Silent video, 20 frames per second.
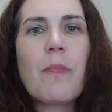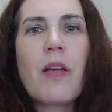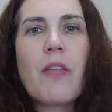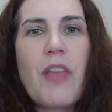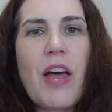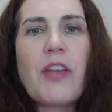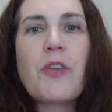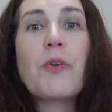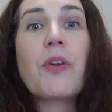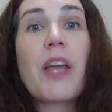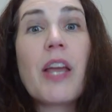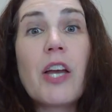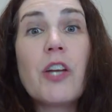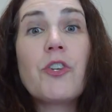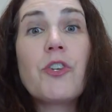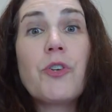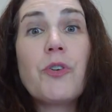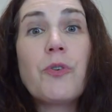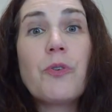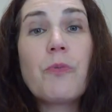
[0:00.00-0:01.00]
that you can't
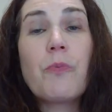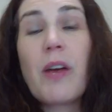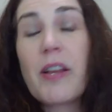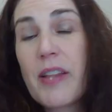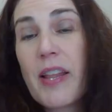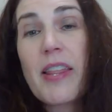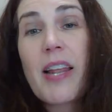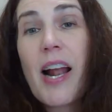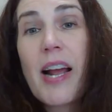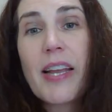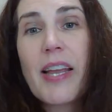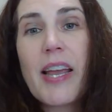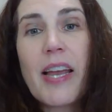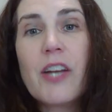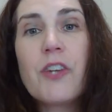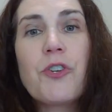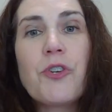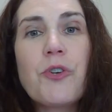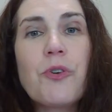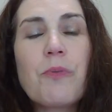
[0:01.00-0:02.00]
do, but that I
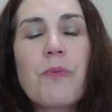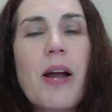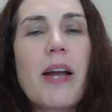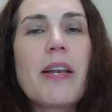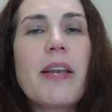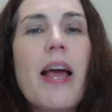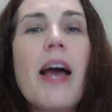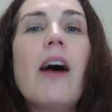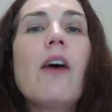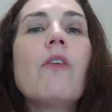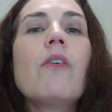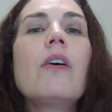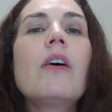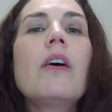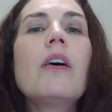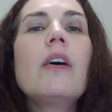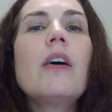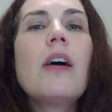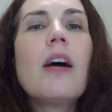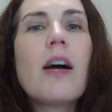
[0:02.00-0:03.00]
can't do right now.
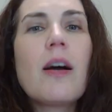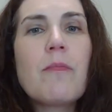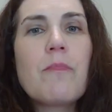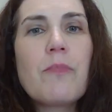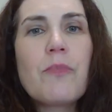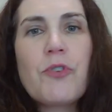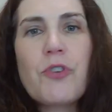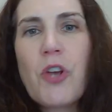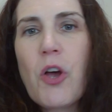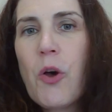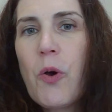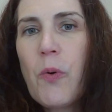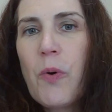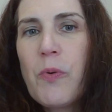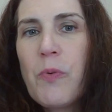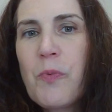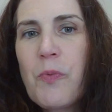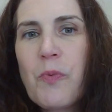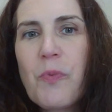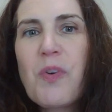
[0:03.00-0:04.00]

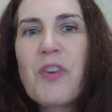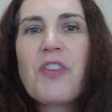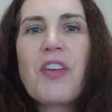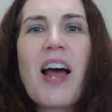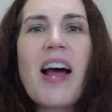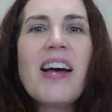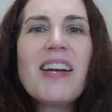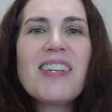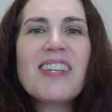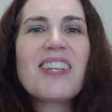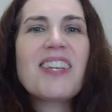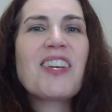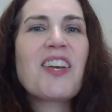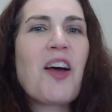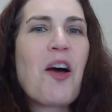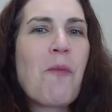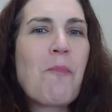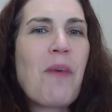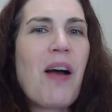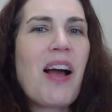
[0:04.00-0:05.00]
So with that,
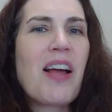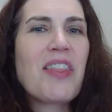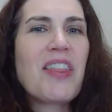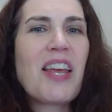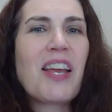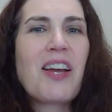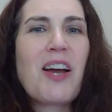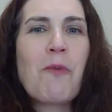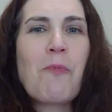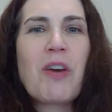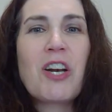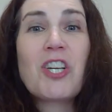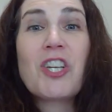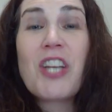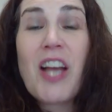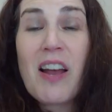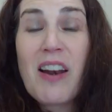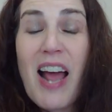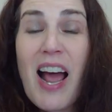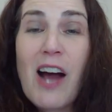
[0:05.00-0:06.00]
I think I want to
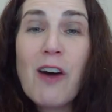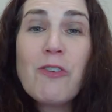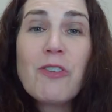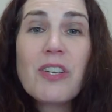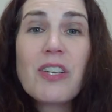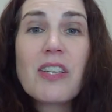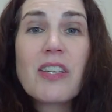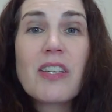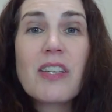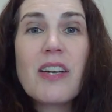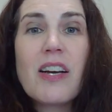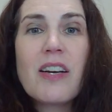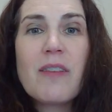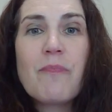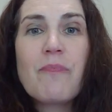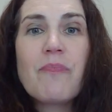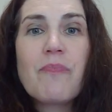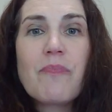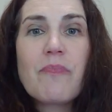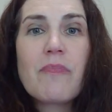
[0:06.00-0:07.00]
shout out
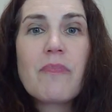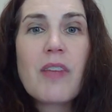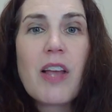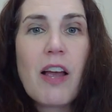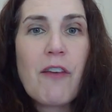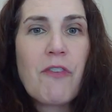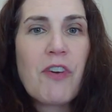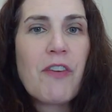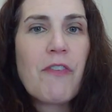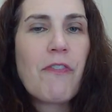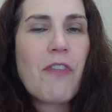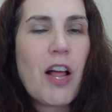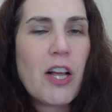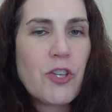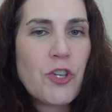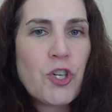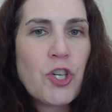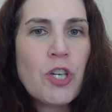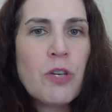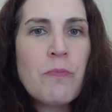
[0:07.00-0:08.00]
every
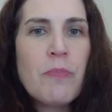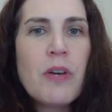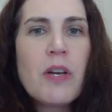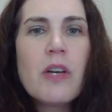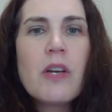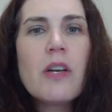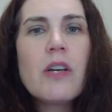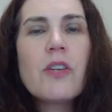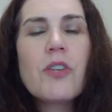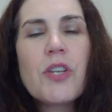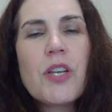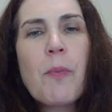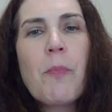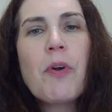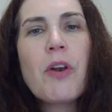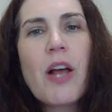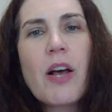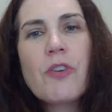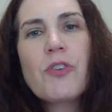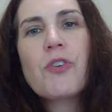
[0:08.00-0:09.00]
Flosstube,
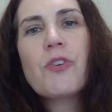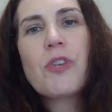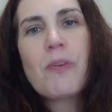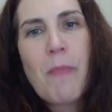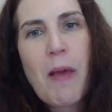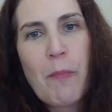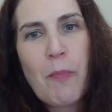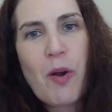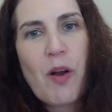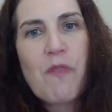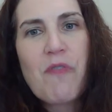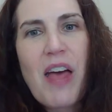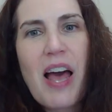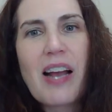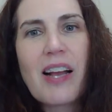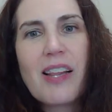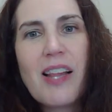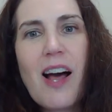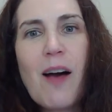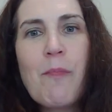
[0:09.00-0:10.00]
someone else who's a member of
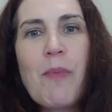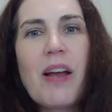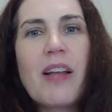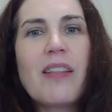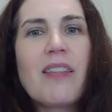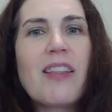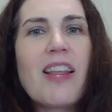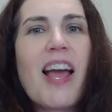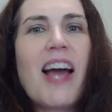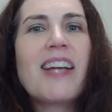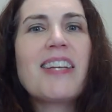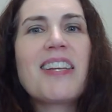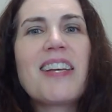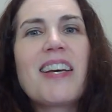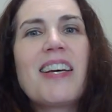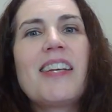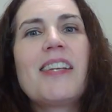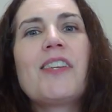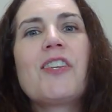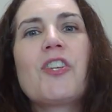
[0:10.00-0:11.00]
that club. And the
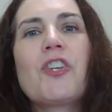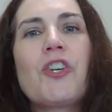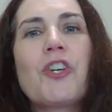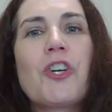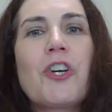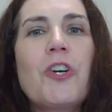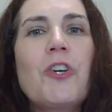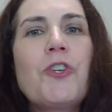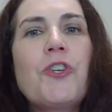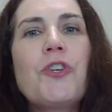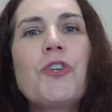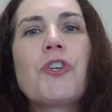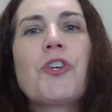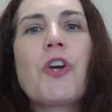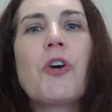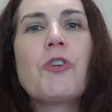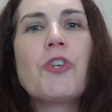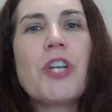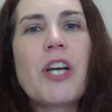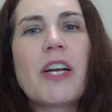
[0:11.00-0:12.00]
idea is to encourage you to
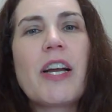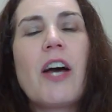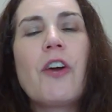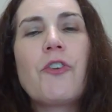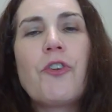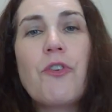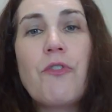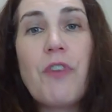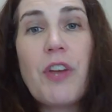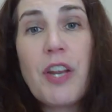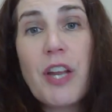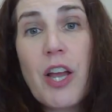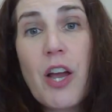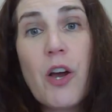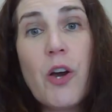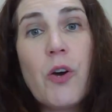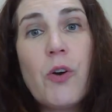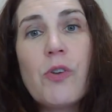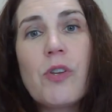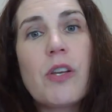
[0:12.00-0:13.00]
go check out new
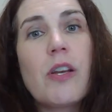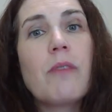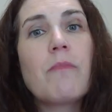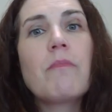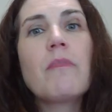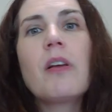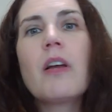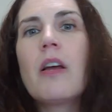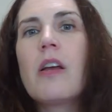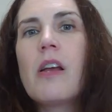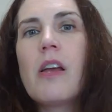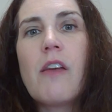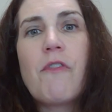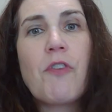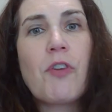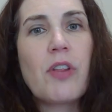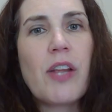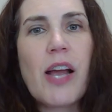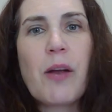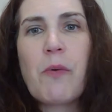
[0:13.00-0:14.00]
videos, and if
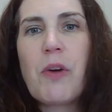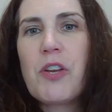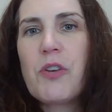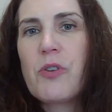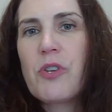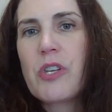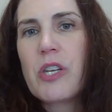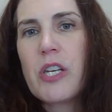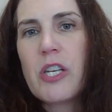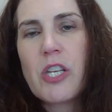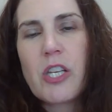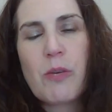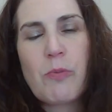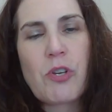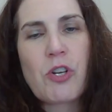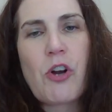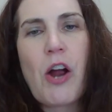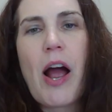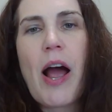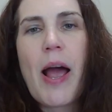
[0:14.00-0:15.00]
you like what you see,
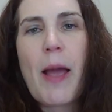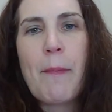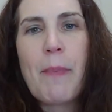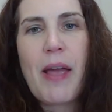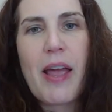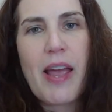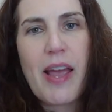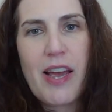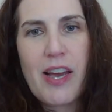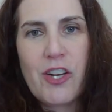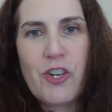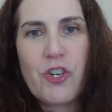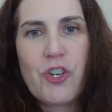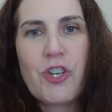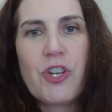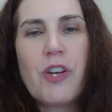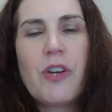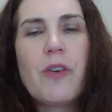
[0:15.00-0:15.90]
subscribe and